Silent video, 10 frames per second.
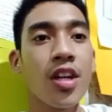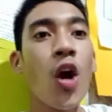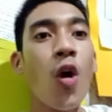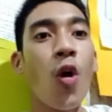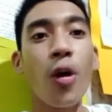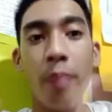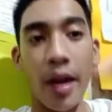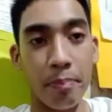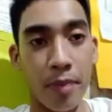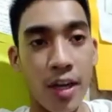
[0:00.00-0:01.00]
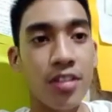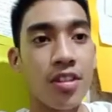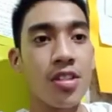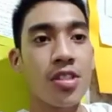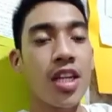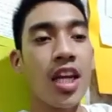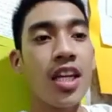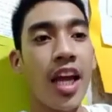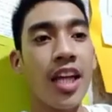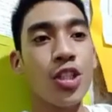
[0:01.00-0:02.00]
or by partners in
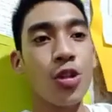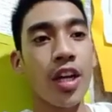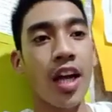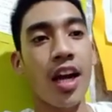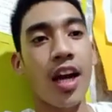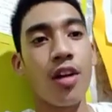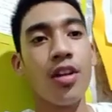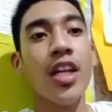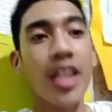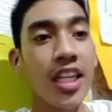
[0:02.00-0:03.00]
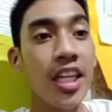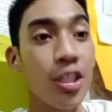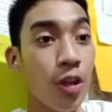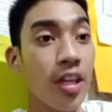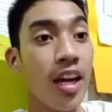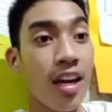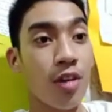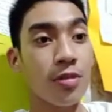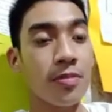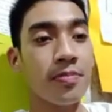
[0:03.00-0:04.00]
a joint account. In a joint
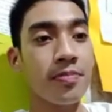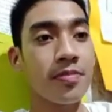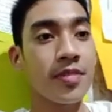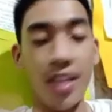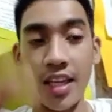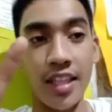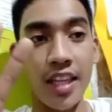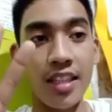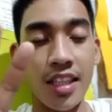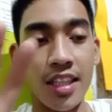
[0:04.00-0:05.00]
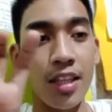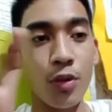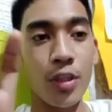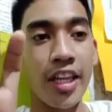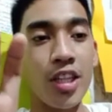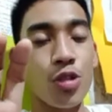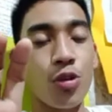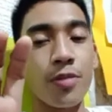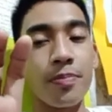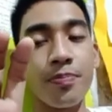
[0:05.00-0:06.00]
account, again, in
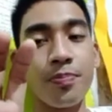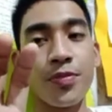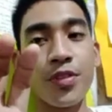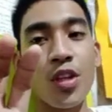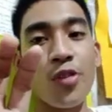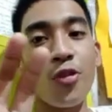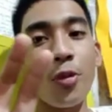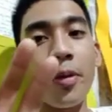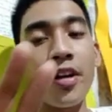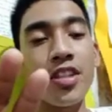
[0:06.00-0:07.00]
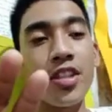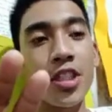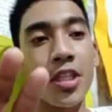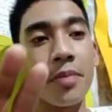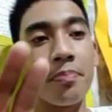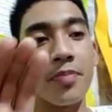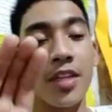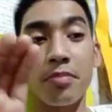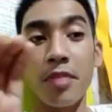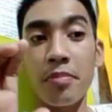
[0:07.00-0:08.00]
liquidation, for partnership,
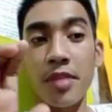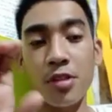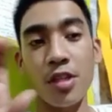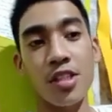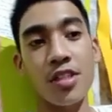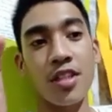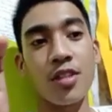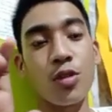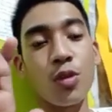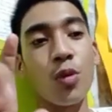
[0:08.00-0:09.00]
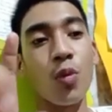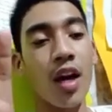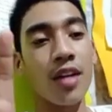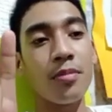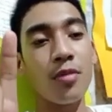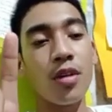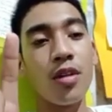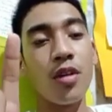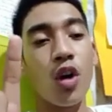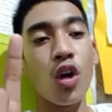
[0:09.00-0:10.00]
it may be trusted to one
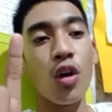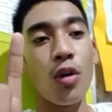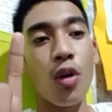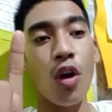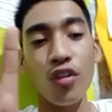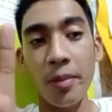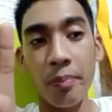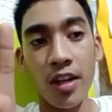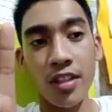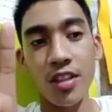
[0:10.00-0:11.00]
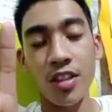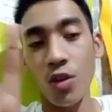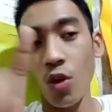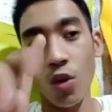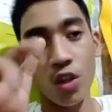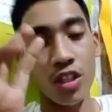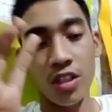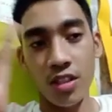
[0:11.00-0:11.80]
of the partner or